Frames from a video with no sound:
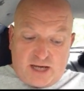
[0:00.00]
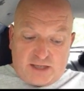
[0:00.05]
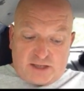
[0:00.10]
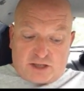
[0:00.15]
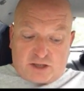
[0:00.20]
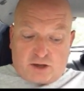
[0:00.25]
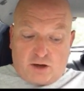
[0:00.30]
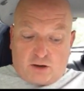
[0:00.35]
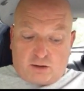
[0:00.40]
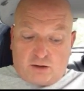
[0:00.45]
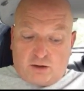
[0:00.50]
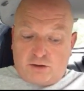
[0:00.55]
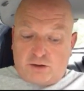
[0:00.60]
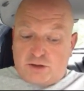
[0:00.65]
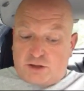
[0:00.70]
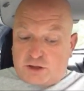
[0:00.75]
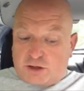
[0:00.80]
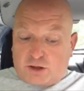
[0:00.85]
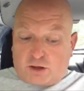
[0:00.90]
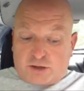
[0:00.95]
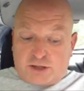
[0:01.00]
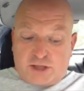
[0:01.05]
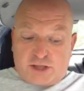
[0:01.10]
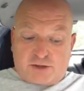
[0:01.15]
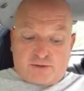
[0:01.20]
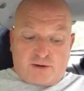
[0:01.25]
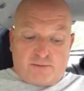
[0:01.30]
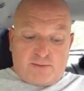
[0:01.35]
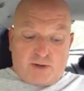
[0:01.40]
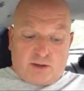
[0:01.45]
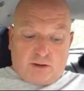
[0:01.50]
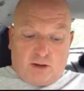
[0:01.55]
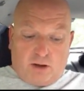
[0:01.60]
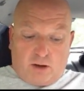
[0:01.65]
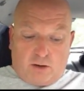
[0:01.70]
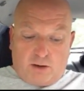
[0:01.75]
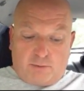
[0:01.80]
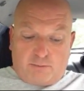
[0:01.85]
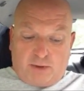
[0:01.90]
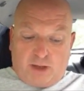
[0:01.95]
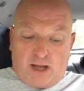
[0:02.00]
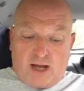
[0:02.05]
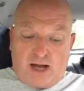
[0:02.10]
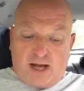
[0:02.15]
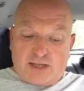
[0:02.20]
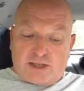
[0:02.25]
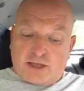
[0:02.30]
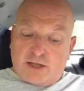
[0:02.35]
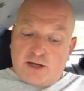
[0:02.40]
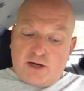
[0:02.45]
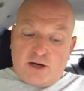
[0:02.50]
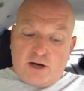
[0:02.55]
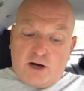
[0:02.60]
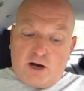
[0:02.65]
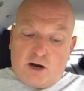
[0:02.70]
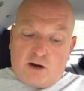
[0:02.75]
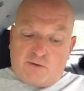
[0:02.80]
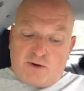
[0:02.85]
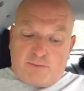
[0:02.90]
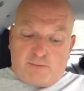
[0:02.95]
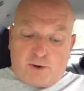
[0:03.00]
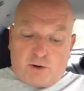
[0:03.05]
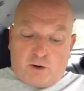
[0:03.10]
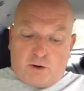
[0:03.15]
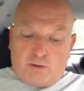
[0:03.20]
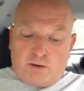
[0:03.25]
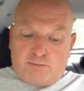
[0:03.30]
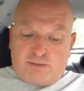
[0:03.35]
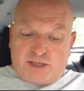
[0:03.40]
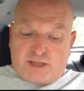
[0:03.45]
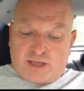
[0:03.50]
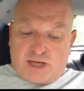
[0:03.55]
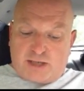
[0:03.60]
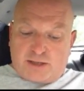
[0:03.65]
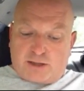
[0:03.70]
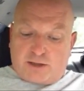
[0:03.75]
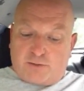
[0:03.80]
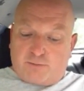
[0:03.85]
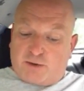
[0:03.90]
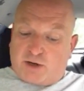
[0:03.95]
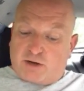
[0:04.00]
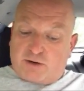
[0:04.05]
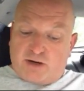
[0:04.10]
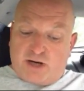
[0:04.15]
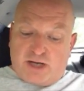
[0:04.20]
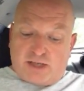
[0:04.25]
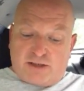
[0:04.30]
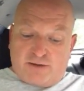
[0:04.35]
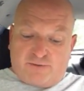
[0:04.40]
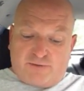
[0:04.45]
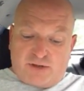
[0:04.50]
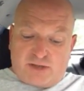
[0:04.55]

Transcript: in Scotland, Scottish criminal law applies. A report will be sent to the Procurator